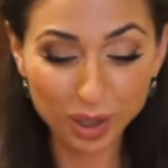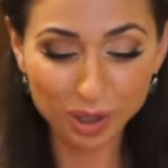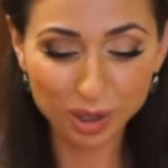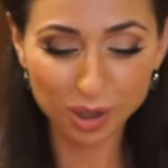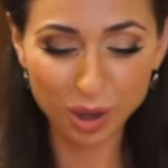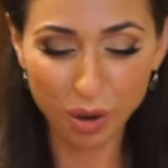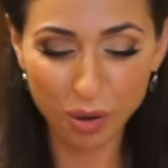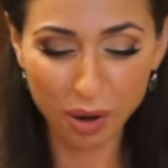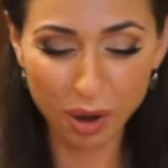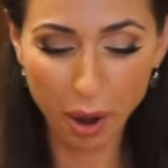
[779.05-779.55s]

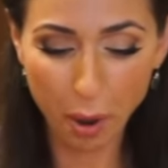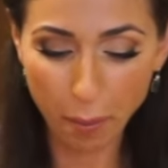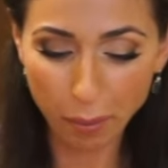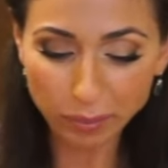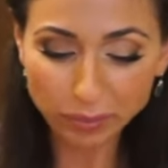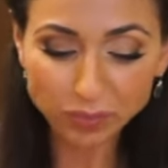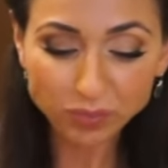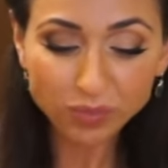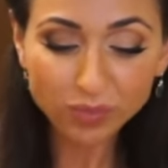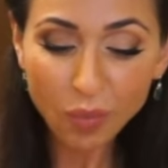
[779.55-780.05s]
so good.
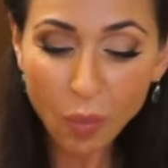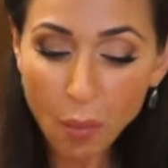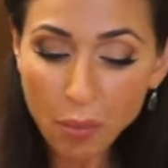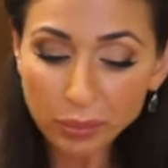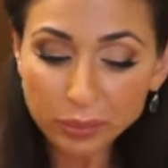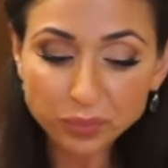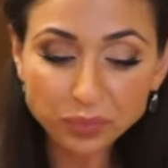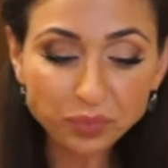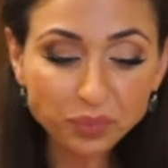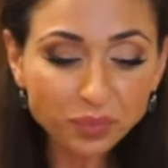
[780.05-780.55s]

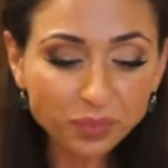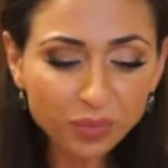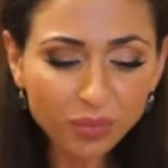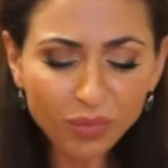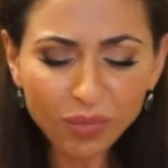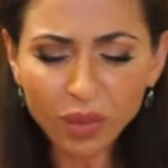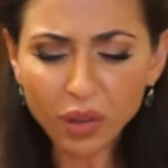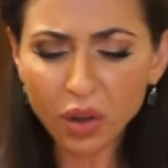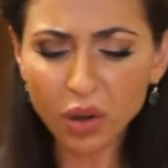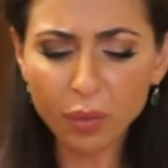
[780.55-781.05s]

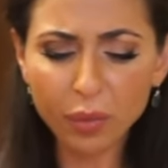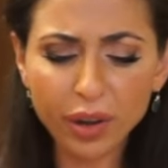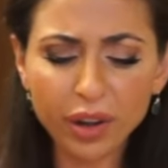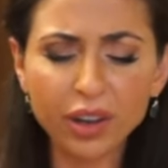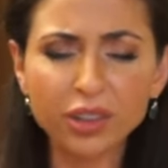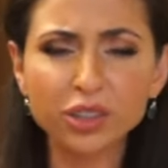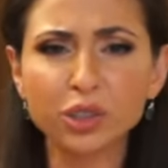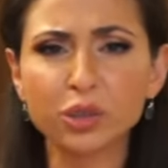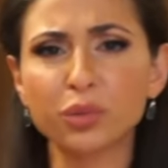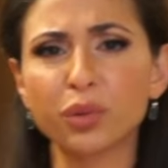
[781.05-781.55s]
Oh my
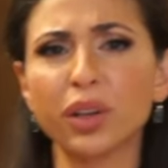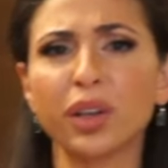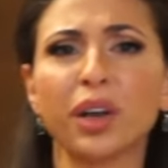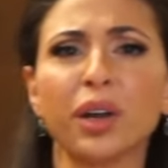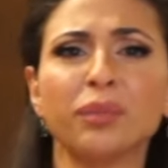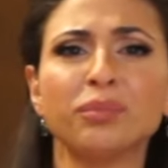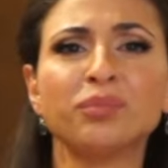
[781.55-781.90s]
gosh, it's really good.